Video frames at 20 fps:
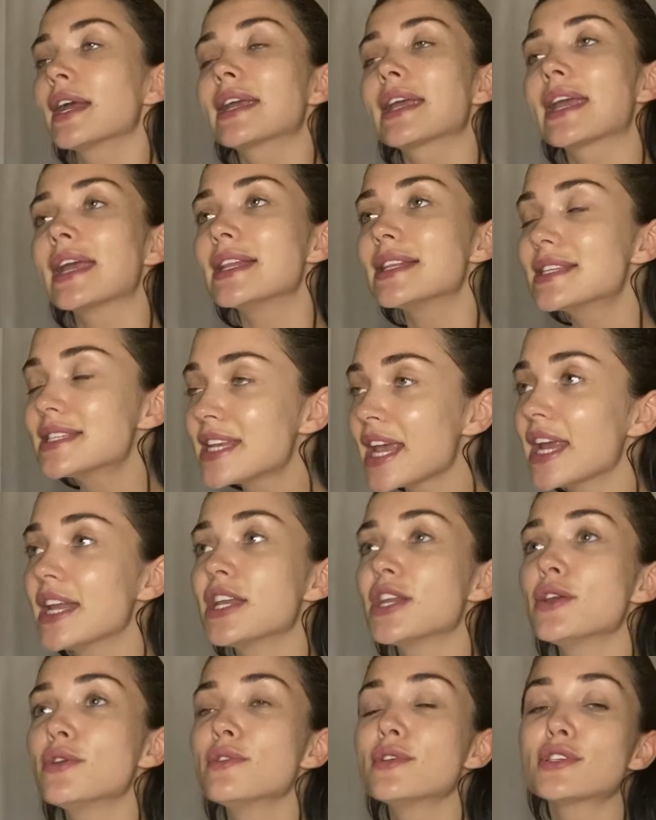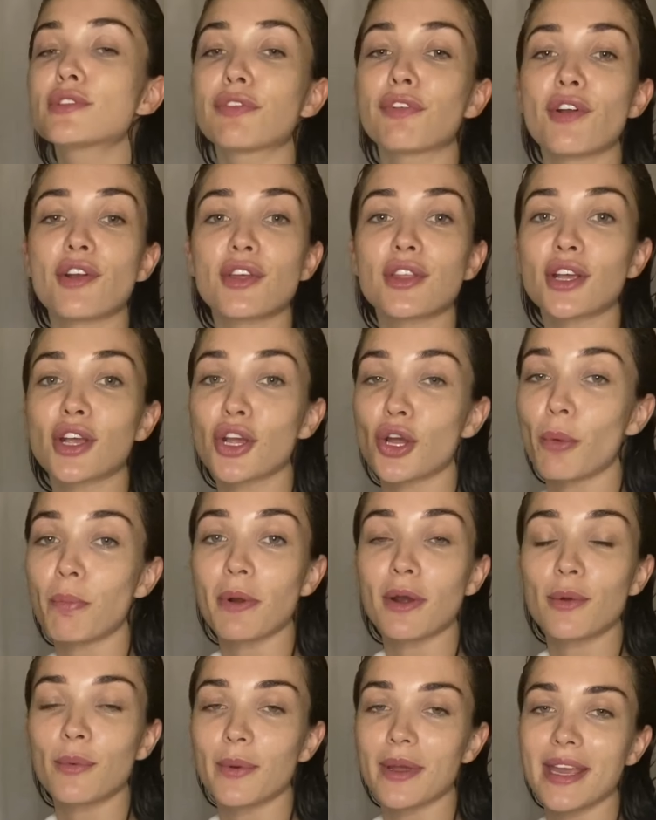continues for another couple
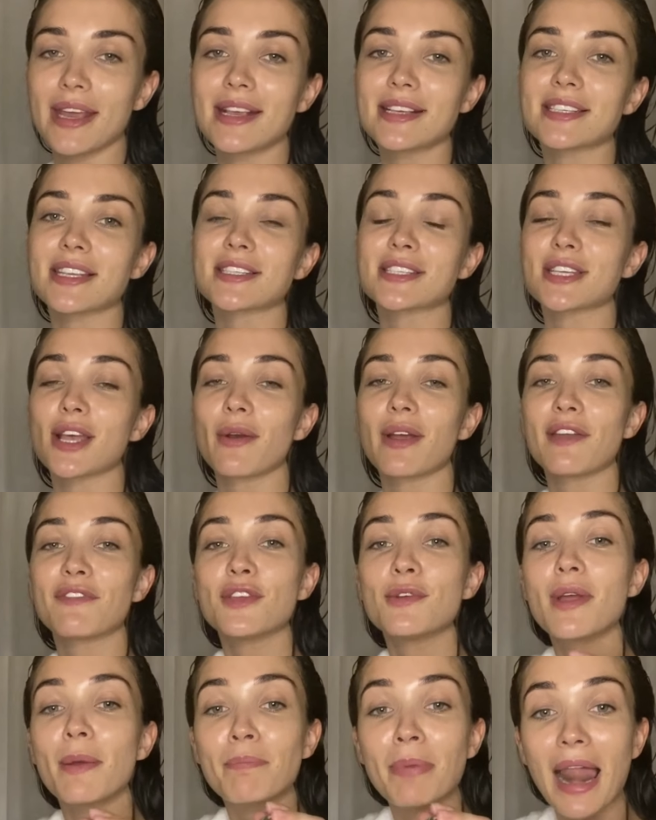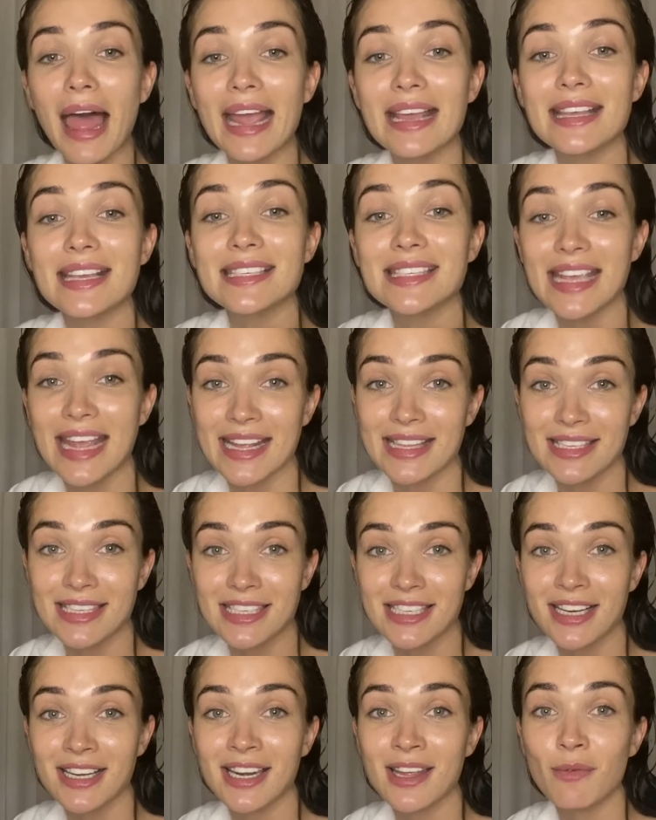of weeks. So if you apply this
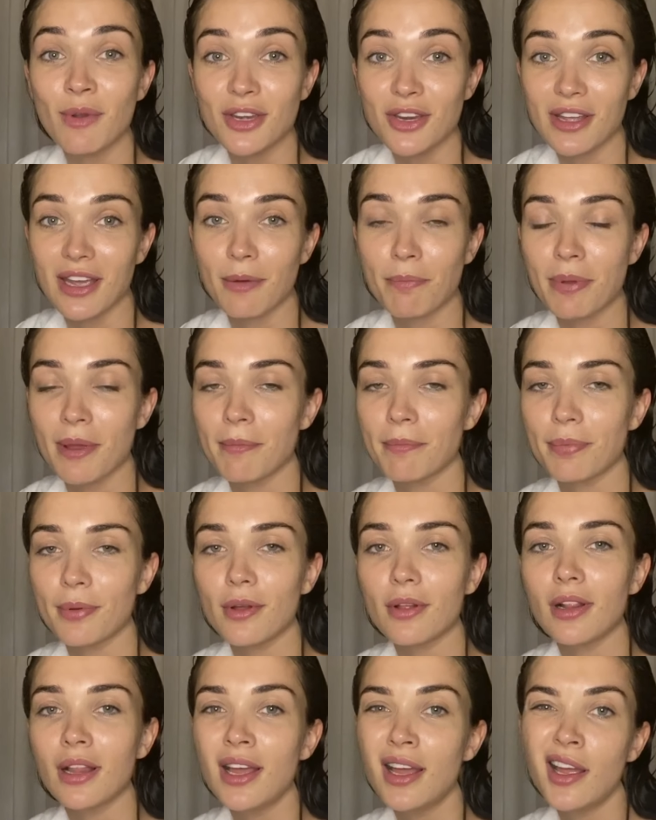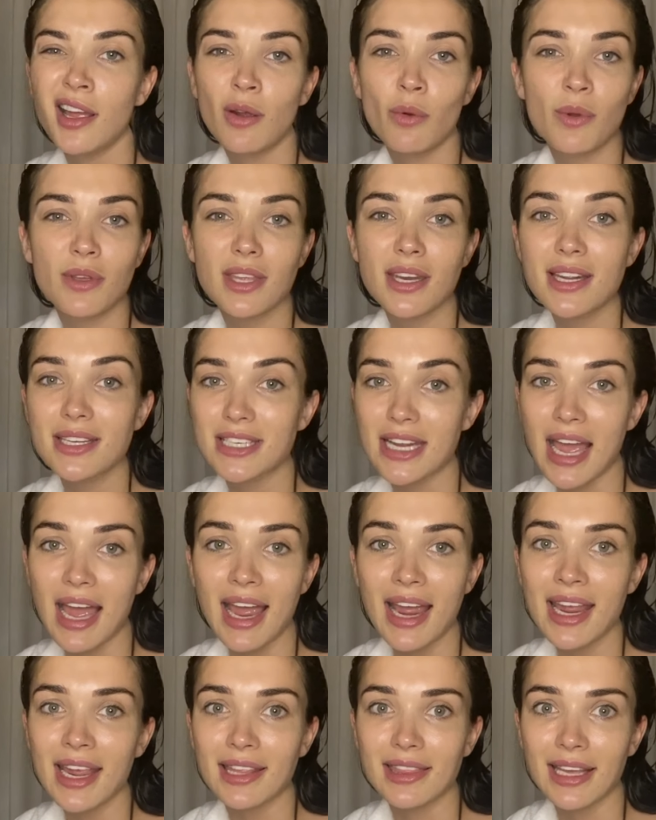instantly when you get a pimple, within a
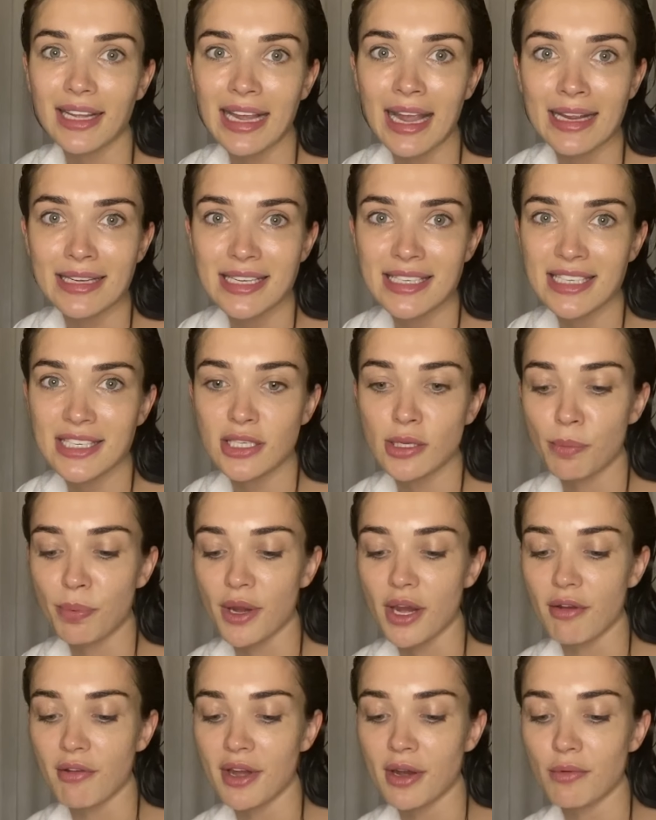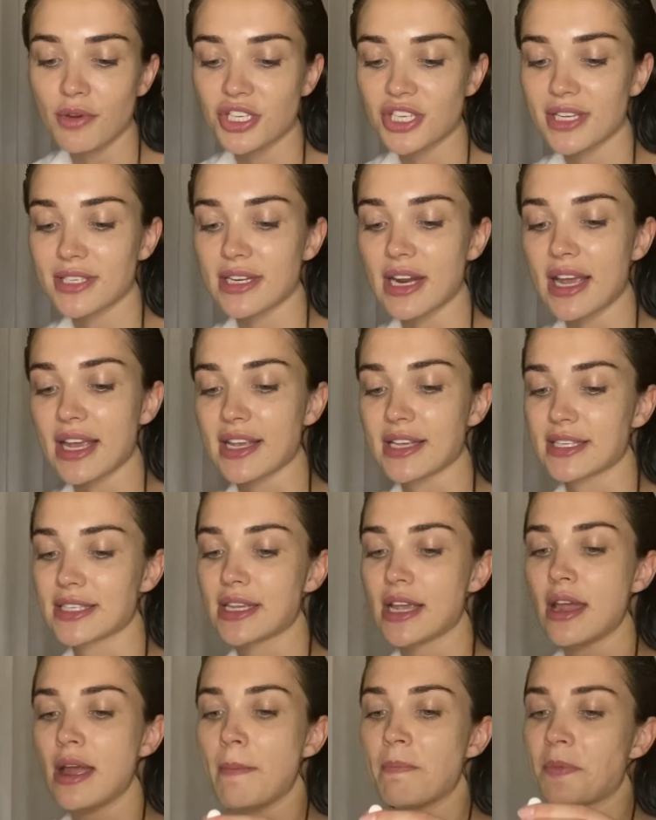day, they're kind of disappearing, which is nice.
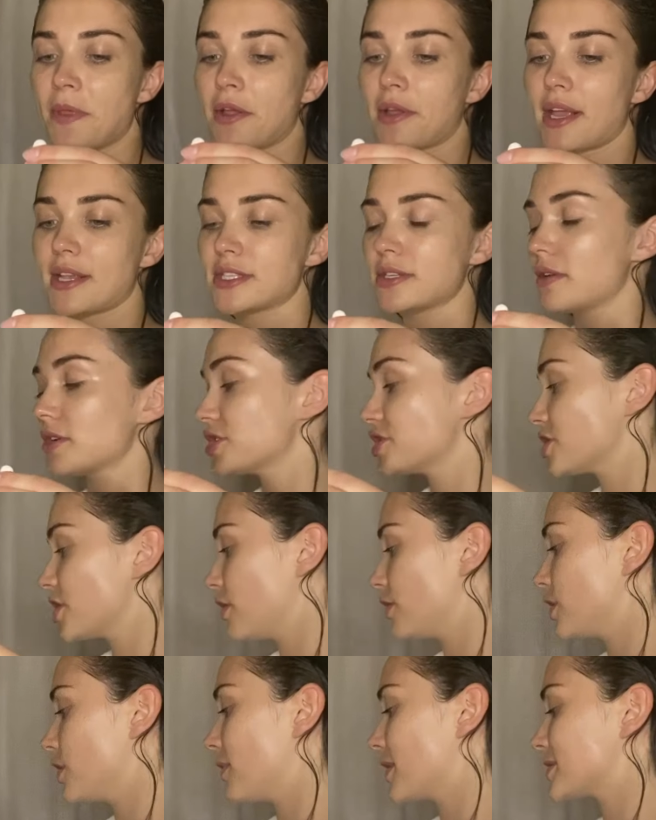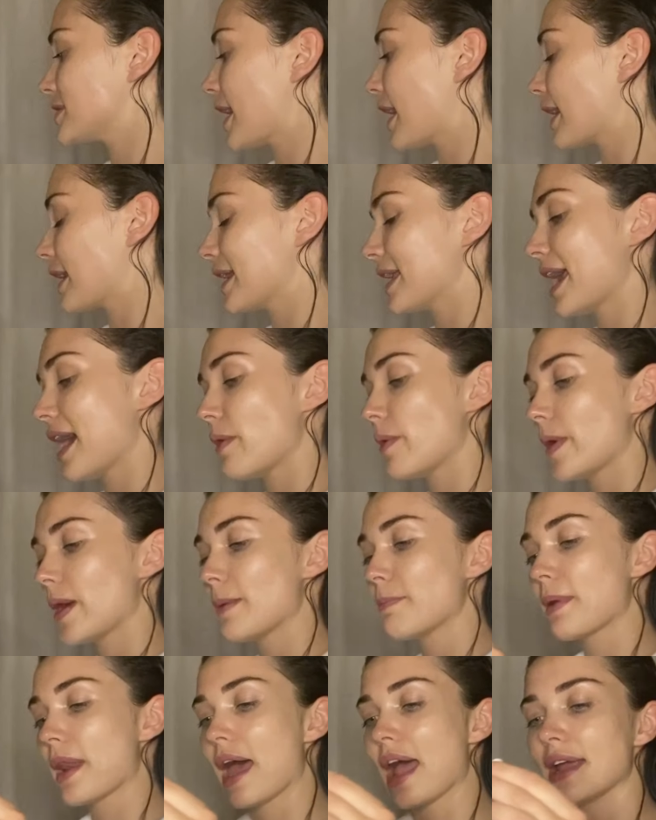Okay, so I'll show you exactly how I
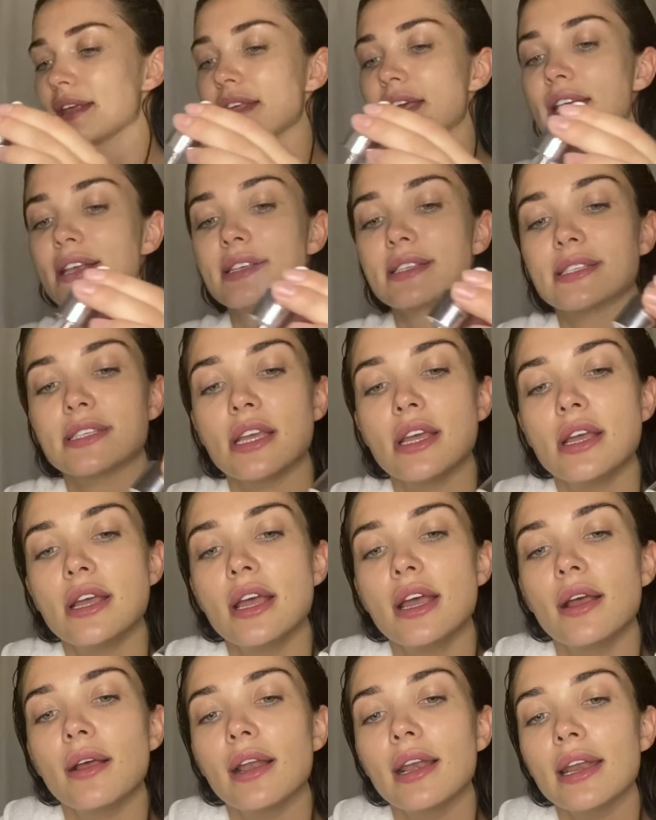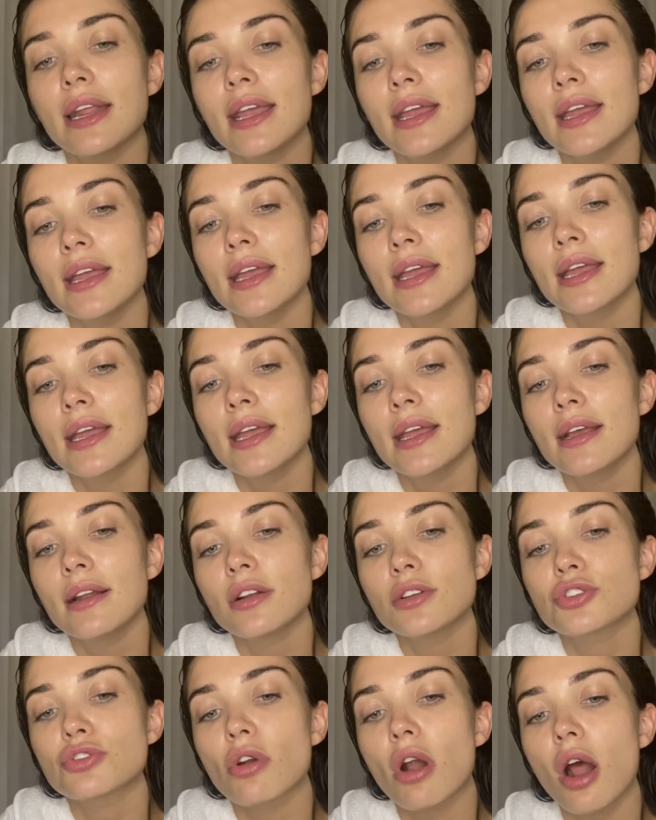apply this. Little
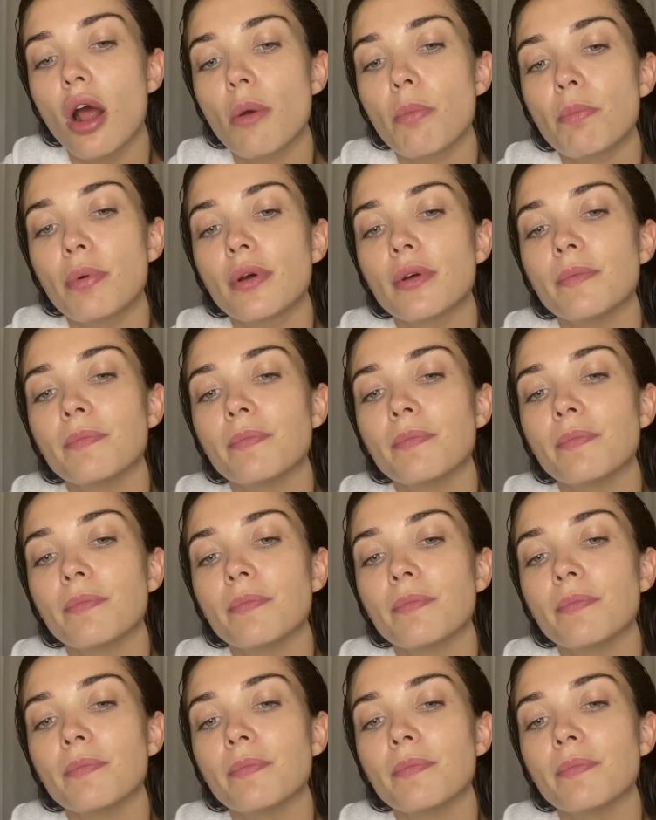drop